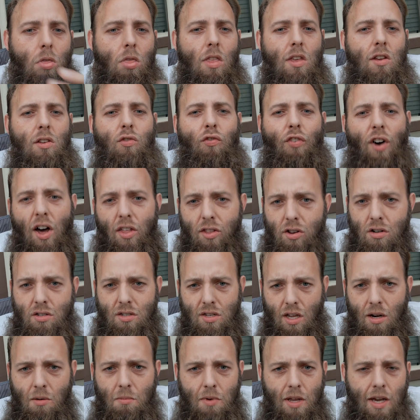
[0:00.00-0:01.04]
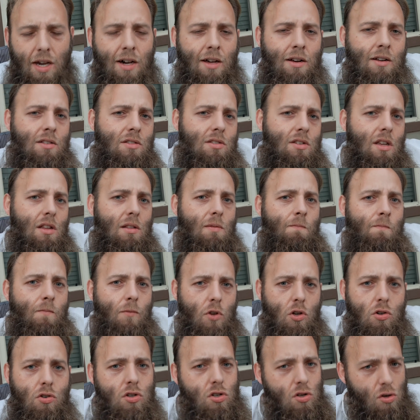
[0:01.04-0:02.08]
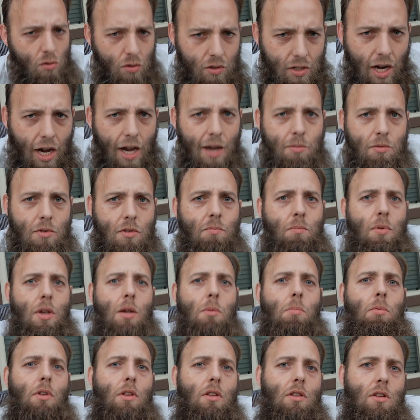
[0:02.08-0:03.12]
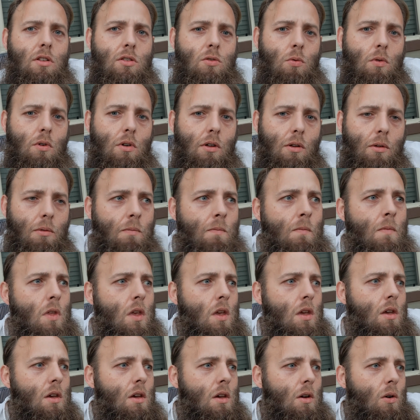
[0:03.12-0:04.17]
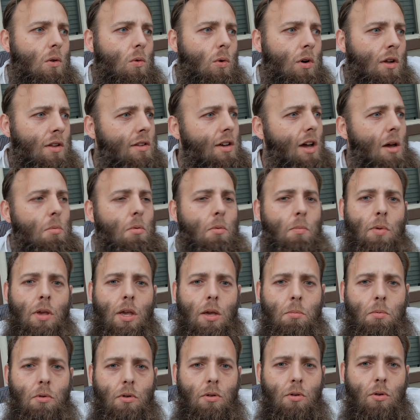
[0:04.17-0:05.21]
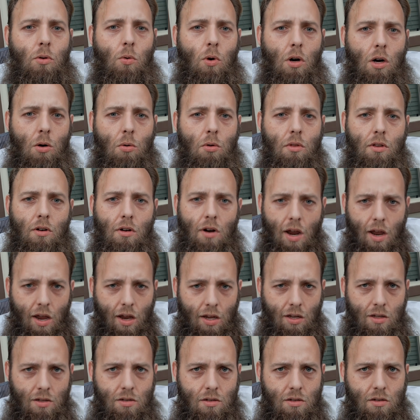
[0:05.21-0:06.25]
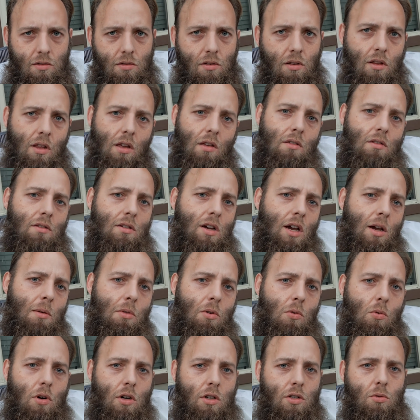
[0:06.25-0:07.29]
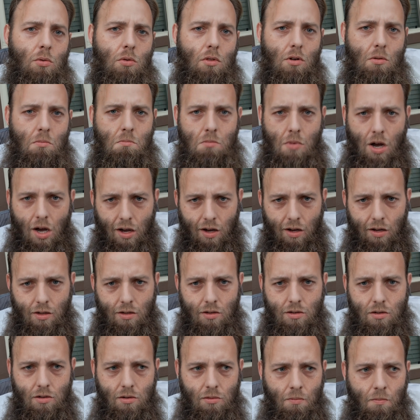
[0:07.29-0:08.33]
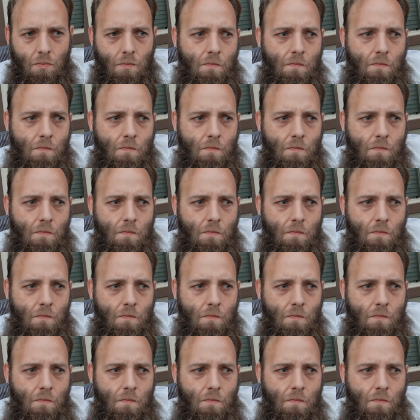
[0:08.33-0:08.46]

his father sat him down and said, "There's 2 types of people in this world. One type of people who work with their hands, and the other type that works with their minds."